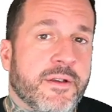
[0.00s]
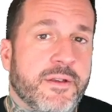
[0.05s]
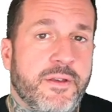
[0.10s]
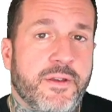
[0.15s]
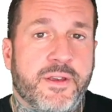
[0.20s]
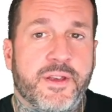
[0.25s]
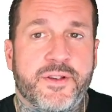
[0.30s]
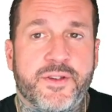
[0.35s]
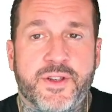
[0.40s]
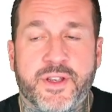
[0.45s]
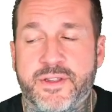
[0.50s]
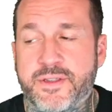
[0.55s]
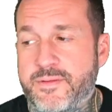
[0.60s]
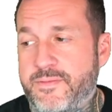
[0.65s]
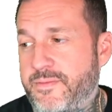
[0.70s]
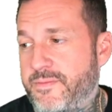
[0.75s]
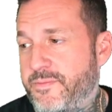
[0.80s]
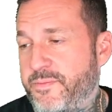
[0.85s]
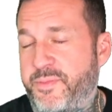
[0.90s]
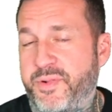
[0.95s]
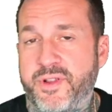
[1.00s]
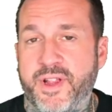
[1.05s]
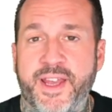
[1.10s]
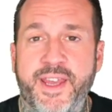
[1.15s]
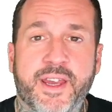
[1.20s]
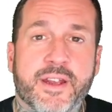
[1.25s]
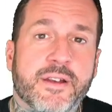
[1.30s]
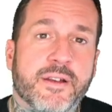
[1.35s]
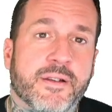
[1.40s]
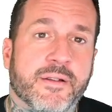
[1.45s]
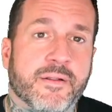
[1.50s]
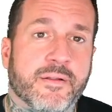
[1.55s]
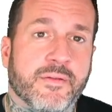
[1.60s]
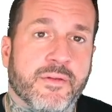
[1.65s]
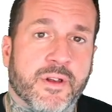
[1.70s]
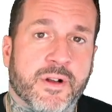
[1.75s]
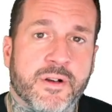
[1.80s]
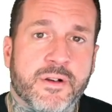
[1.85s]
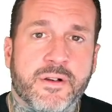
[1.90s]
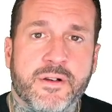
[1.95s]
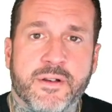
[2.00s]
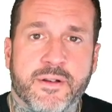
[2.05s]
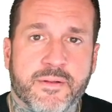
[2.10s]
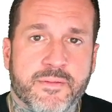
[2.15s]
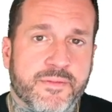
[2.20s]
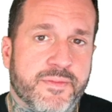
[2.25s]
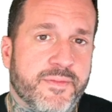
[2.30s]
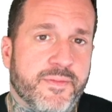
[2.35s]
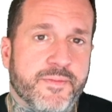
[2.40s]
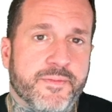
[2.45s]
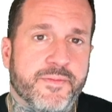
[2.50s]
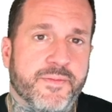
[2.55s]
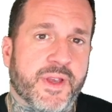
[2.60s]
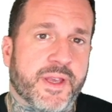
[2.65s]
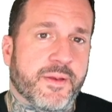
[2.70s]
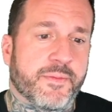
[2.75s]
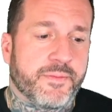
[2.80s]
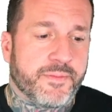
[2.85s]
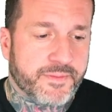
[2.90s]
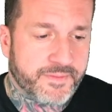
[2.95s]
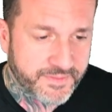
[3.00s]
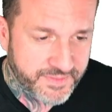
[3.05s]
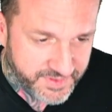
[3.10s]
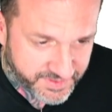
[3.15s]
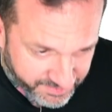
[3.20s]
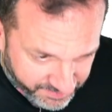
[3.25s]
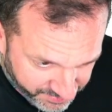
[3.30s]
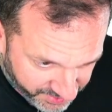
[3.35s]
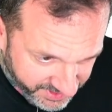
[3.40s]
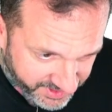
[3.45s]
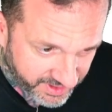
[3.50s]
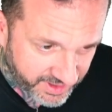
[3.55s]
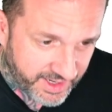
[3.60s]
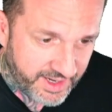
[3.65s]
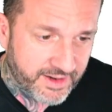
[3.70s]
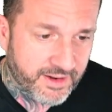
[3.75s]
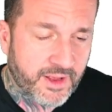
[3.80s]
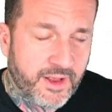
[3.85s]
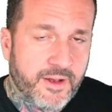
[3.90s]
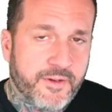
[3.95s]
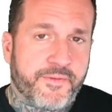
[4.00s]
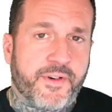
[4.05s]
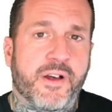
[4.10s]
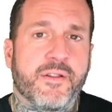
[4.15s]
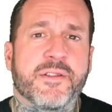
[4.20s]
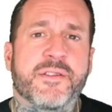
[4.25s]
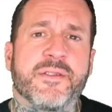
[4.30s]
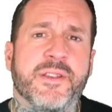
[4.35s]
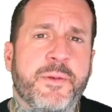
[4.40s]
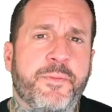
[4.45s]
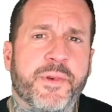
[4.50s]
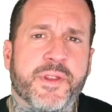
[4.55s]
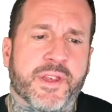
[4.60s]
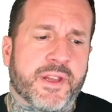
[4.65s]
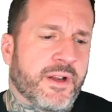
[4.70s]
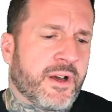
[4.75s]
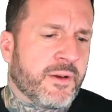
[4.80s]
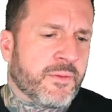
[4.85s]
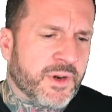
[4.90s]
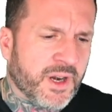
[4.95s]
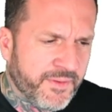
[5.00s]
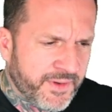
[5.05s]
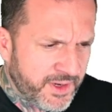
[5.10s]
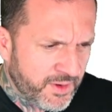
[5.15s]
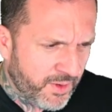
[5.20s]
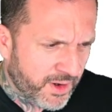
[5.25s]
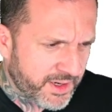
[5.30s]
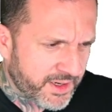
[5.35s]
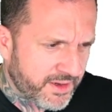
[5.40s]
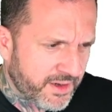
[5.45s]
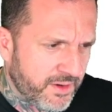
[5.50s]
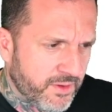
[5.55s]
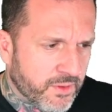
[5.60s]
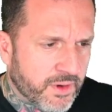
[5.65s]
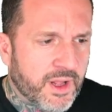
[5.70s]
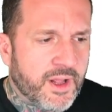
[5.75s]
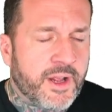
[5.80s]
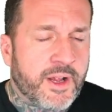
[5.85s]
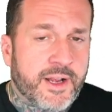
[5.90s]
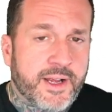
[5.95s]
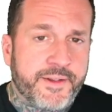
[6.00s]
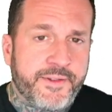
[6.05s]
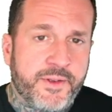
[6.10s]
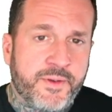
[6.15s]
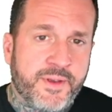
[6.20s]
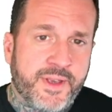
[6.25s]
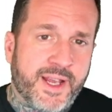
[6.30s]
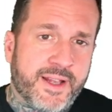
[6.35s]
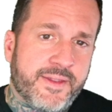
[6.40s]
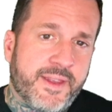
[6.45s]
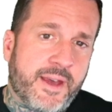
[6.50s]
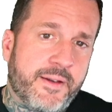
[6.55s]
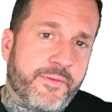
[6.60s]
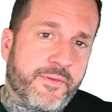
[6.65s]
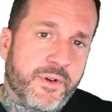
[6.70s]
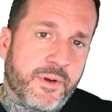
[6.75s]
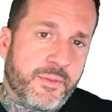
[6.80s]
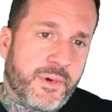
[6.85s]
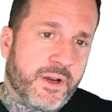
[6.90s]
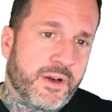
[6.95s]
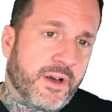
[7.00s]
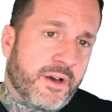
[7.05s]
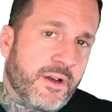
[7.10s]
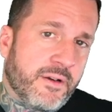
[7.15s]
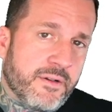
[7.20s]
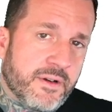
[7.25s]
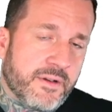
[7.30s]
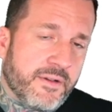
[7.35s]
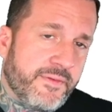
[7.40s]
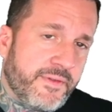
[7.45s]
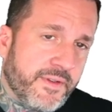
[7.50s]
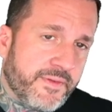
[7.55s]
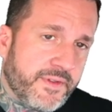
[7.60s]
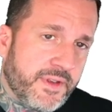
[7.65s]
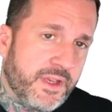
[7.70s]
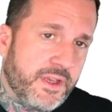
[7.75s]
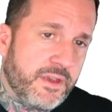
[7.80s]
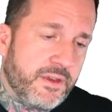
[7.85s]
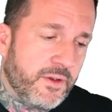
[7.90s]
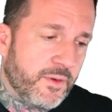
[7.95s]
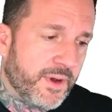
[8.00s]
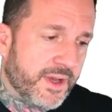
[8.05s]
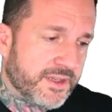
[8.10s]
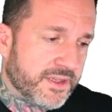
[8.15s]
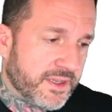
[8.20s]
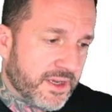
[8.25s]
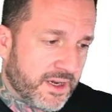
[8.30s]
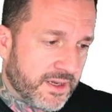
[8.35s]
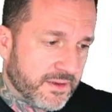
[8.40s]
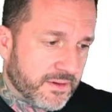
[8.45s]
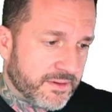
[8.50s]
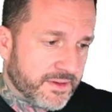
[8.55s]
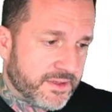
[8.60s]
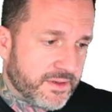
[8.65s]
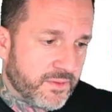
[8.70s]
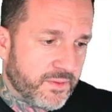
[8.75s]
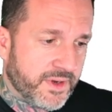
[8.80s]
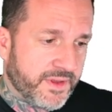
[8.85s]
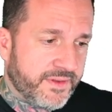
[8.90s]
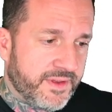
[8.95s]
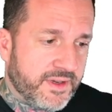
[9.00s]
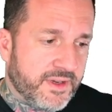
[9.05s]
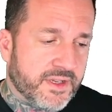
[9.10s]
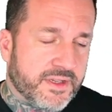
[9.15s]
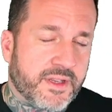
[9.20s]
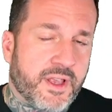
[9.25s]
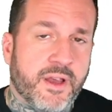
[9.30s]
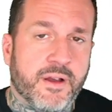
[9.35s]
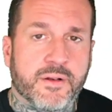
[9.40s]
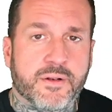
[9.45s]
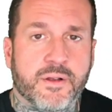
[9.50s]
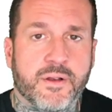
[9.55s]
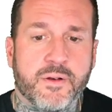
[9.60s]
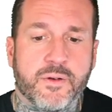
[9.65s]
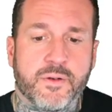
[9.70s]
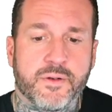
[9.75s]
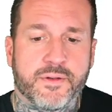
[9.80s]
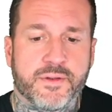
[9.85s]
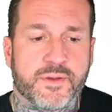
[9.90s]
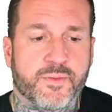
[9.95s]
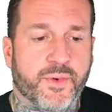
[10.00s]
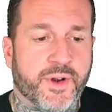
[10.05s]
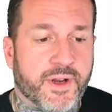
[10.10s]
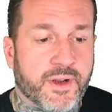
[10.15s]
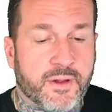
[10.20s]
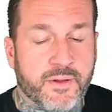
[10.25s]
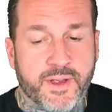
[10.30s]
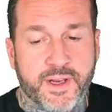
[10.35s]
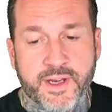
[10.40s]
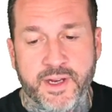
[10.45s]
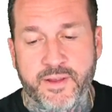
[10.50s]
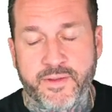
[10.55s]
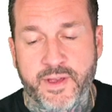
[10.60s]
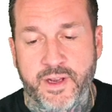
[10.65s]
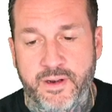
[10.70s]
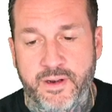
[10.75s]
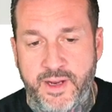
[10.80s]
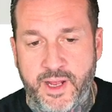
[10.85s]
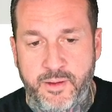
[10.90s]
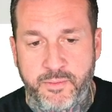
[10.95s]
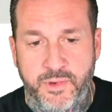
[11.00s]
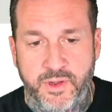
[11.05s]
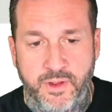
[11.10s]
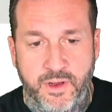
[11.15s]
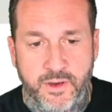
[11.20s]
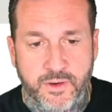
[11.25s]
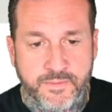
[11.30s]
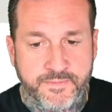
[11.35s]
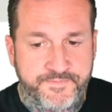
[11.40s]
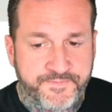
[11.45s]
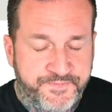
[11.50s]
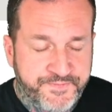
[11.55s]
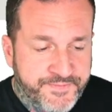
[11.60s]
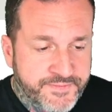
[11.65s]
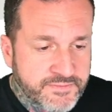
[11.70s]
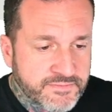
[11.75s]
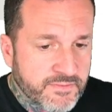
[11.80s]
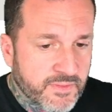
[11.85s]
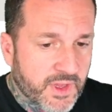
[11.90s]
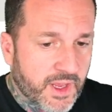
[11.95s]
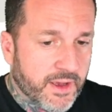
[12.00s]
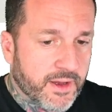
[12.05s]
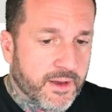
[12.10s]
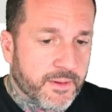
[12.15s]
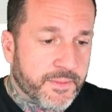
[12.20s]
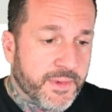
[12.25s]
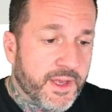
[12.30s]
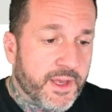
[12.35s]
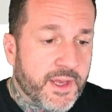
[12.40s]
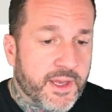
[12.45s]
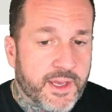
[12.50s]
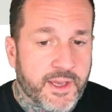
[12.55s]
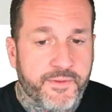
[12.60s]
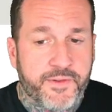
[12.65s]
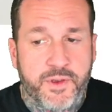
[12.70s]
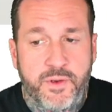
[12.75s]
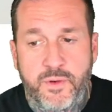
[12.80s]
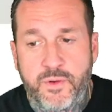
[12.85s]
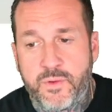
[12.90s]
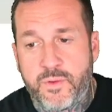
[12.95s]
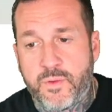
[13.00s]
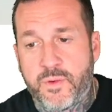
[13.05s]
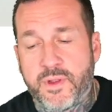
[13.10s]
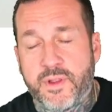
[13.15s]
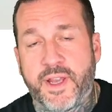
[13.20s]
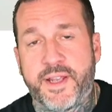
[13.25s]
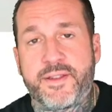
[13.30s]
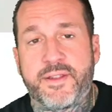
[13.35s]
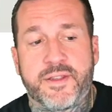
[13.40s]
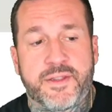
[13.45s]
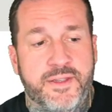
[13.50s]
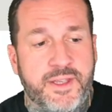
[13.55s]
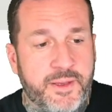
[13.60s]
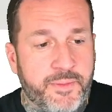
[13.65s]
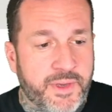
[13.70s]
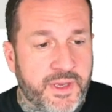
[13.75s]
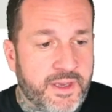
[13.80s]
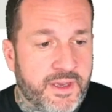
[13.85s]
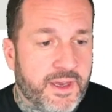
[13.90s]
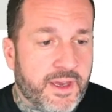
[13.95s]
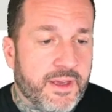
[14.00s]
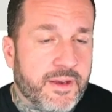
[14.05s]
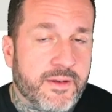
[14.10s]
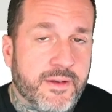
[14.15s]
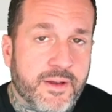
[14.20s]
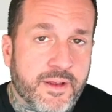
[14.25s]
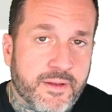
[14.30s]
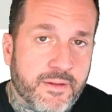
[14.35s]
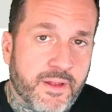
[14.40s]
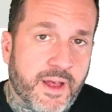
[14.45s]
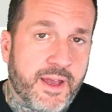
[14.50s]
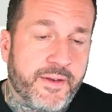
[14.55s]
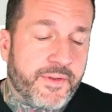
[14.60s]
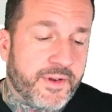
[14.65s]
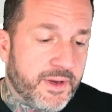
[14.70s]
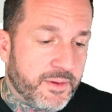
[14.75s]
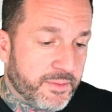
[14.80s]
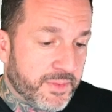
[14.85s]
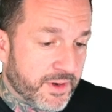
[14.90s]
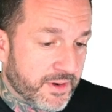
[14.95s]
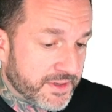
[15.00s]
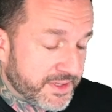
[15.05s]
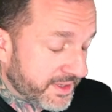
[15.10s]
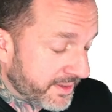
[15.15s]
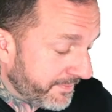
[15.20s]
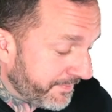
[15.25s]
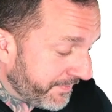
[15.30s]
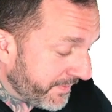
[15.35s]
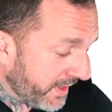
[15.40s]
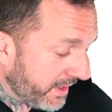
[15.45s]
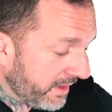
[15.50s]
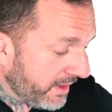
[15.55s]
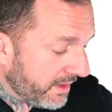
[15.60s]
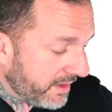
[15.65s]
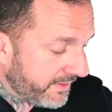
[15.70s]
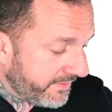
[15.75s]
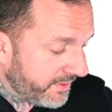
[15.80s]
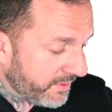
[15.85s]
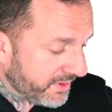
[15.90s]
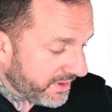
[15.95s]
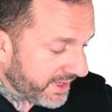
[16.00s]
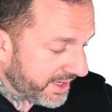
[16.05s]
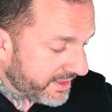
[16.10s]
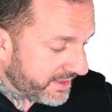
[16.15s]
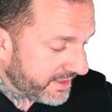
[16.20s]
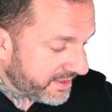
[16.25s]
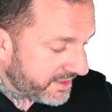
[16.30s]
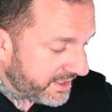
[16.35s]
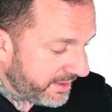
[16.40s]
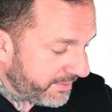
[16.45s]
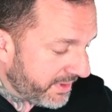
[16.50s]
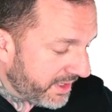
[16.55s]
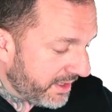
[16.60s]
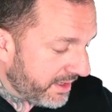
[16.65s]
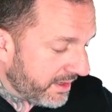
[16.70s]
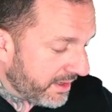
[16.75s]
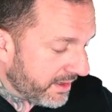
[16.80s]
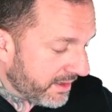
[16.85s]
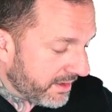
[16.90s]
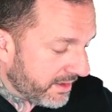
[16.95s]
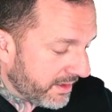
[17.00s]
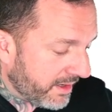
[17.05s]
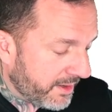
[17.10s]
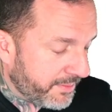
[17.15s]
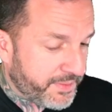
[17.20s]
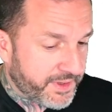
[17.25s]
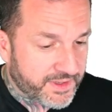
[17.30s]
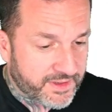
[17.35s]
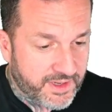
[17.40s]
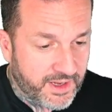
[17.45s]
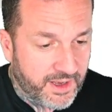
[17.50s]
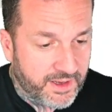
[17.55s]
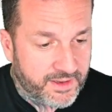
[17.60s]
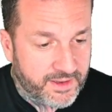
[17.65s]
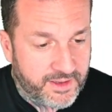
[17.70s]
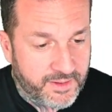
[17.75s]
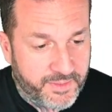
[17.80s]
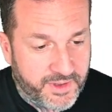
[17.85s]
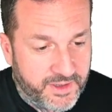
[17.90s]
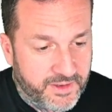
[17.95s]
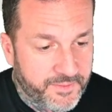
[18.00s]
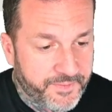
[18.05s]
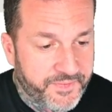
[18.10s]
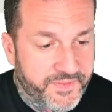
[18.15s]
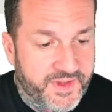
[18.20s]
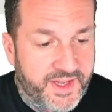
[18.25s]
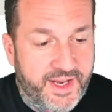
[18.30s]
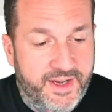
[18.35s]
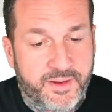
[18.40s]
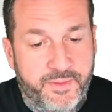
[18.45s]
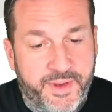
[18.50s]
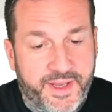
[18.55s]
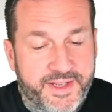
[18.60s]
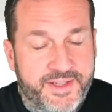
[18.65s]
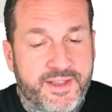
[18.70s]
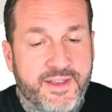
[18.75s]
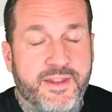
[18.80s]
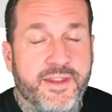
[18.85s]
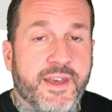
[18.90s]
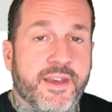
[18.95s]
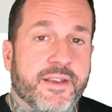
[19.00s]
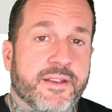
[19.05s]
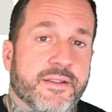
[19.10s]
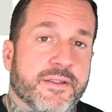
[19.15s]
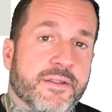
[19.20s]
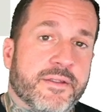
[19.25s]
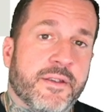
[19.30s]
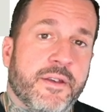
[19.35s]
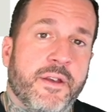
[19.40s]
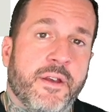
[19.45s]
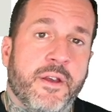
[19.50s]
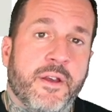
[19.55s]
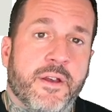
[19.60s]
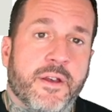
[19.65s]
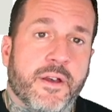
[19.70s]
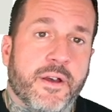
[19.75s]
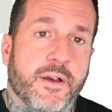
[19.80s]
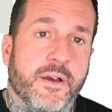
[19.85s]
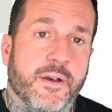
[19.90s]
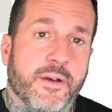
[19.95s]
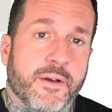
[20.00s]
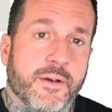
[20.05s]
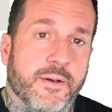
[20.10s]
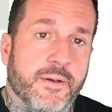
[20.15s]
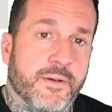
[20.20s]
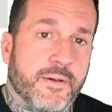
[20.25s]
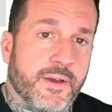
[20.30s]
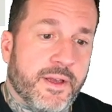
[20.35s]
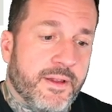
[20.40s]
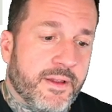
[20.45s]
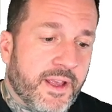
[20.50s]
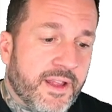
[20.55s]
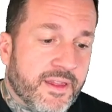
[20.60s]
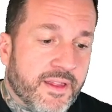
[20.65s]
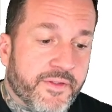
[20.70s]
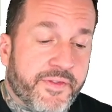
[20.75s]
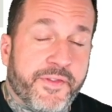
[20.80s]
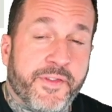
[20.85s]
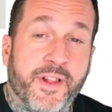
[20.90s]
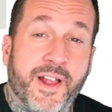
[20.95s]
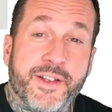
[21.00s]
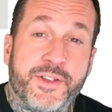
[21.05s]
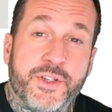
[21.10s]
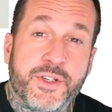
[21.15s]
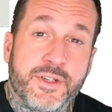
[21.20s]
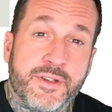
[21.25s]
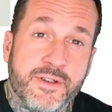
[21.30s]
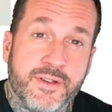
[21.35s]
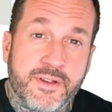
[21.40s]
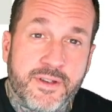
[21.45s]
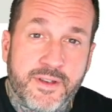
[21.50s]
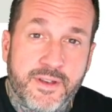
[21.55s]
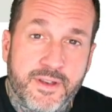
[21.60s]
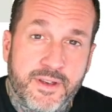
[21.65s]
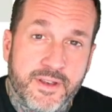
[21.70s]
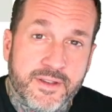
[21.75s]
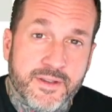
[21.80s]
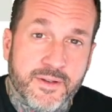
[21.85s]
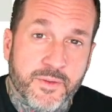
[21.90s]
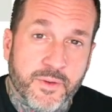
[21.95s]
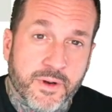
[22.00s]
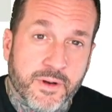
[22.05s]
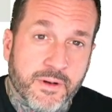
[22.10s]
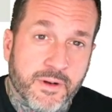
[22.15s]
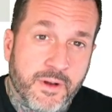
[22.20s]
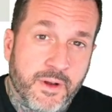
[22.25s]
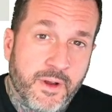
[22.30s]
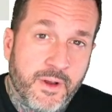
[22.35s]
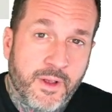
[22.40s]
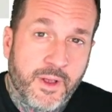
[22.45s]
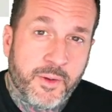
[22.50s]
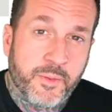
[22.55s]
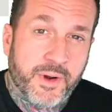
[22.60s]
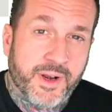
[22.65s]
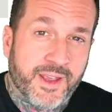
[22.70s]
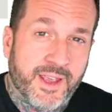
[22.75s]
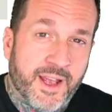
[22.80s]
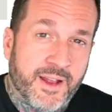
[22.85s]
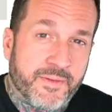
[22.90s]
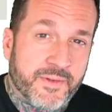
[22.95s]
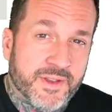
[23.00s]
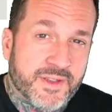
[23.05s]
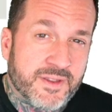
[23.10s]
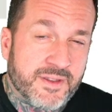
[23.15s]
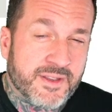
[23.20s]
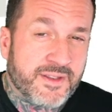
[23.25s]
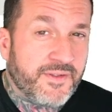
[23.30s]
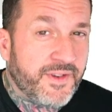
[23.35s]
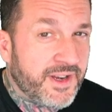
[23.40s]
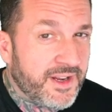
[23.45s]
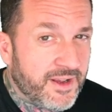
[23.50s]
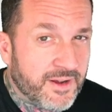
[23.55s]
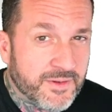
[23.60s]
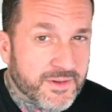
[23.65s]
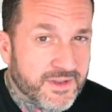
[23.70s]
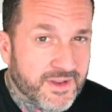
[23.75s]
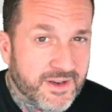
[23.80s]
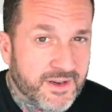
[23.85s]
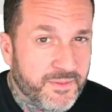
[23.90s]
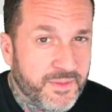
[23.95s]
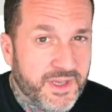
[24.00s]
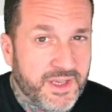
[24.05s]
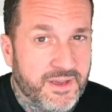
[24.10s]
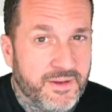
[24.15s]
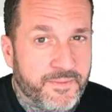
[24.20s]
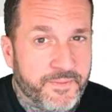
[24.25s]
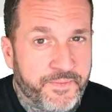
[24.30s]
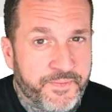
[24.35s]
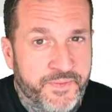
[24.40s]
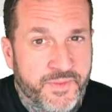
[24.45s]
You can just play it and learn like put your head fall asleep with it on whatever you want to do and you can get that for about 150 us dollars with the discount code spring cleaning down below um, if you would like to see me in live and in person if you would like to see me uh, up and talking about databasey things uh, and in the flesh as it were but again this, this video is going to be